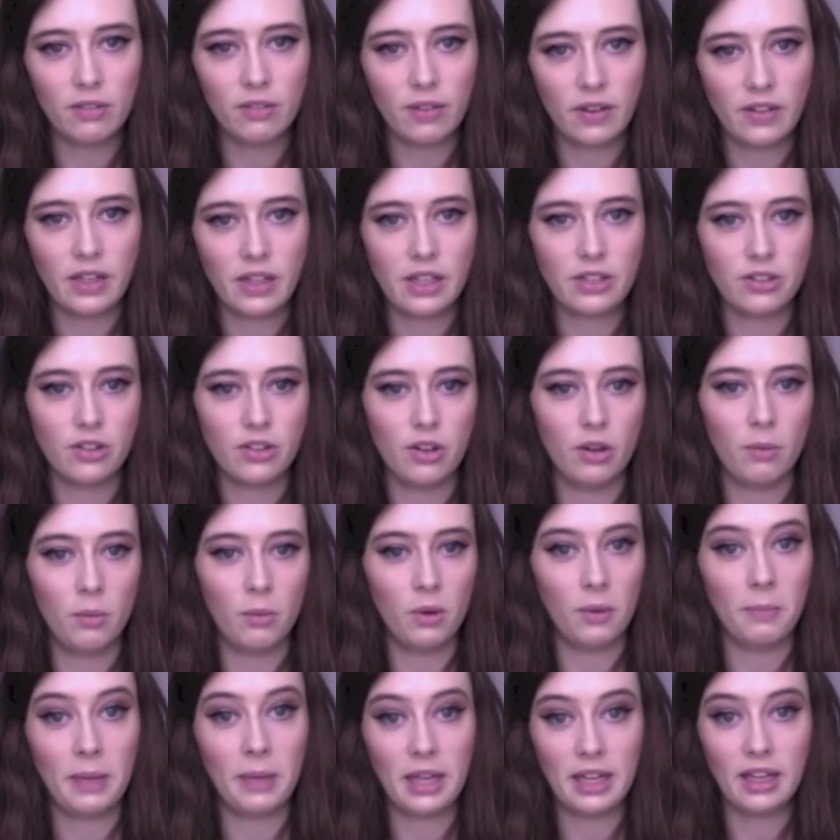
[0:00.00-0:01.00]
foundation or a
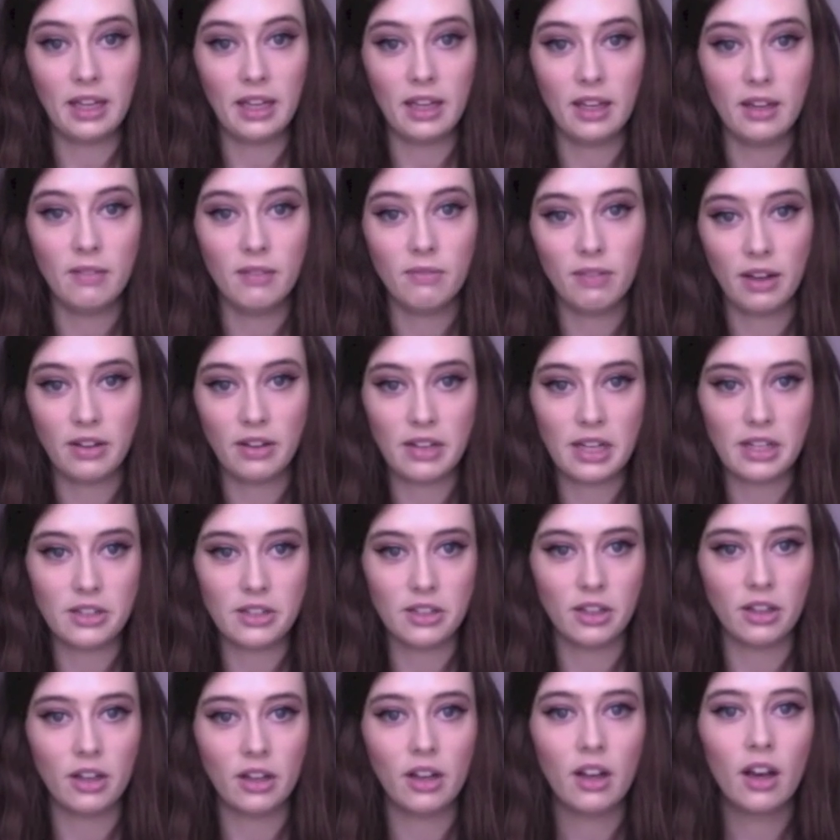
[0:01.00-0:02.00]
more pinky
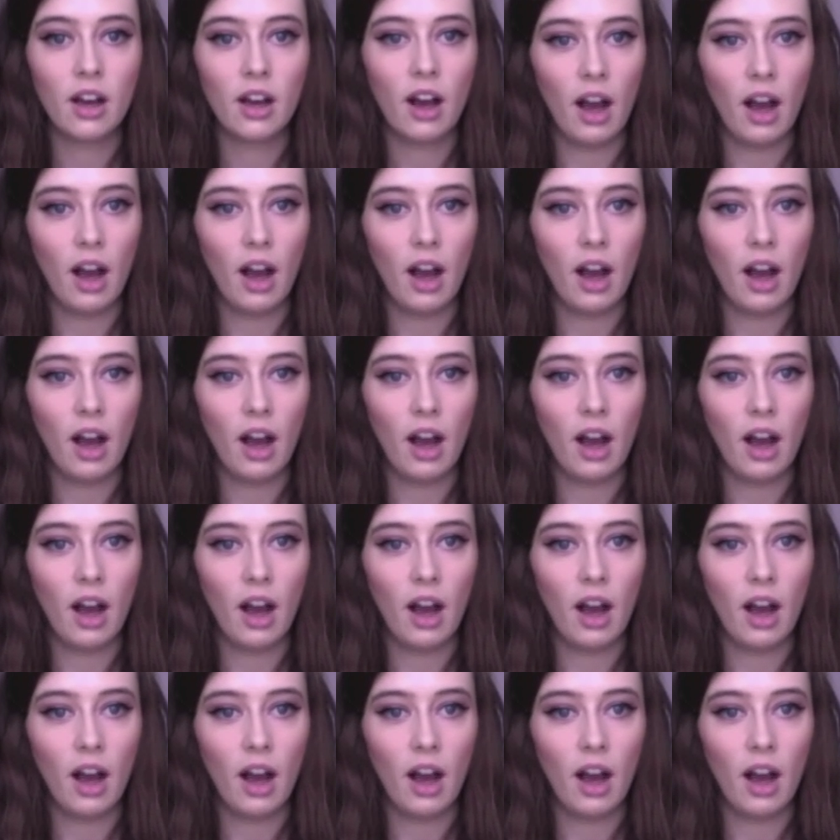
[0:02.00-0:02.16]
foundation,